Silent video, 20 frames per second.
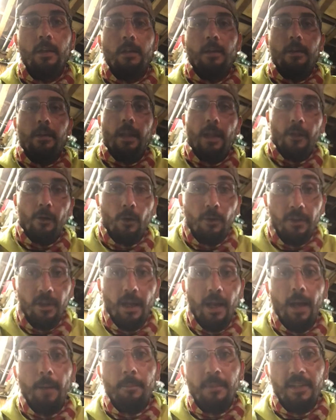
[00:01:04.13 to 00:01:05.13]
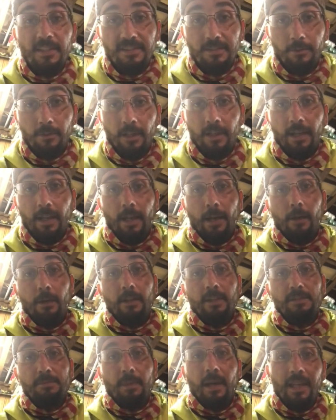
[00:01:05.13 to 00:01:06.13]
Now the only thing I got missing right now
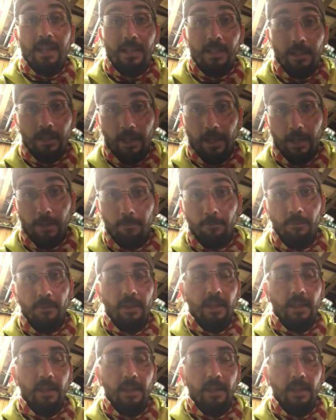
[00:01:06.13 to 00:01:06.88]
is my heat lamp.